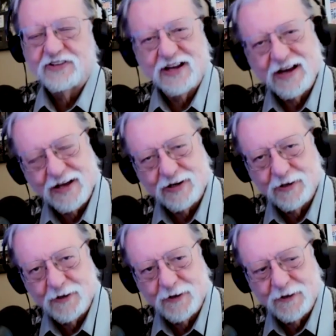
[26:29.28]
sent out
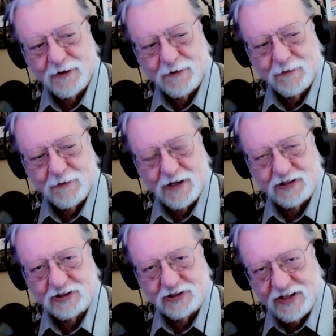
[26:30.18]

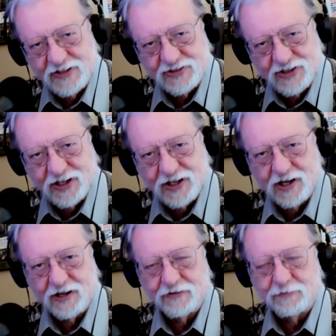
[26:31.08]
a
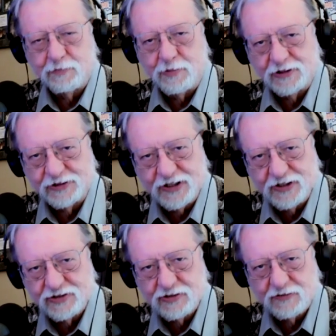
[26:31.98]
listing of
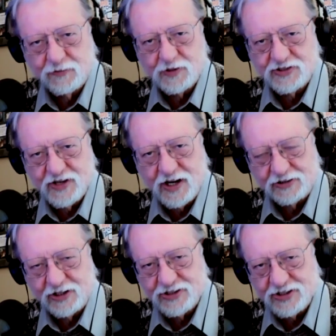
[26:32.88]
buildings for
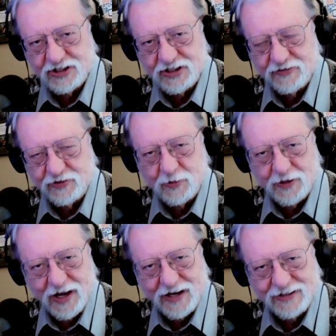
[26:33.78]
sale. Now, just to give
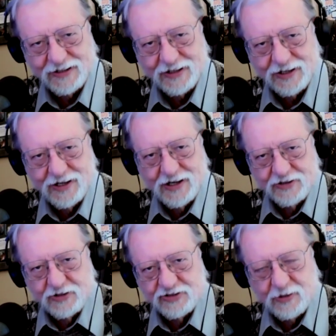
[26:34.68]
you an idea,
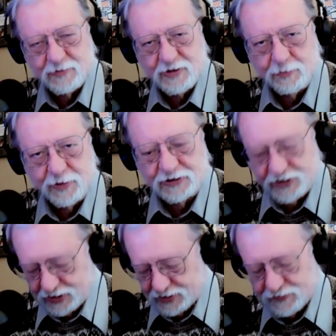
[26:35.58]
some of the
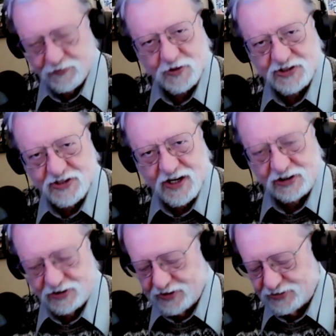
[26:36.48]
buildings for
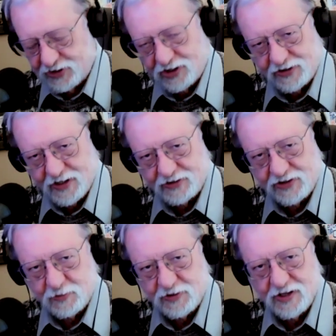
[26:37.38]
sale listed on that
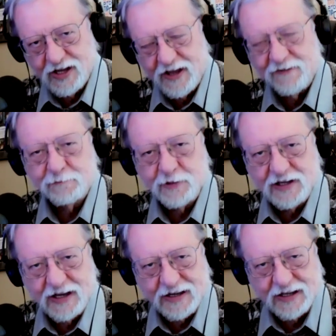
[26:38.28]
list were
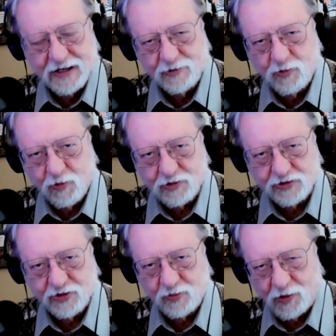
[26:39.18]
FBI
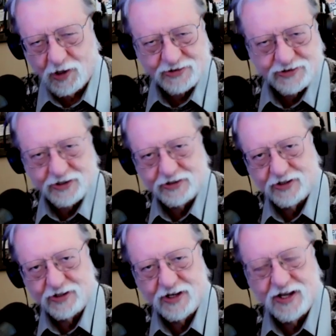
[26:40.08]
headquarters in
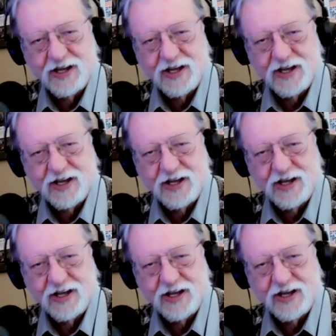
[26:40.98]
Washington,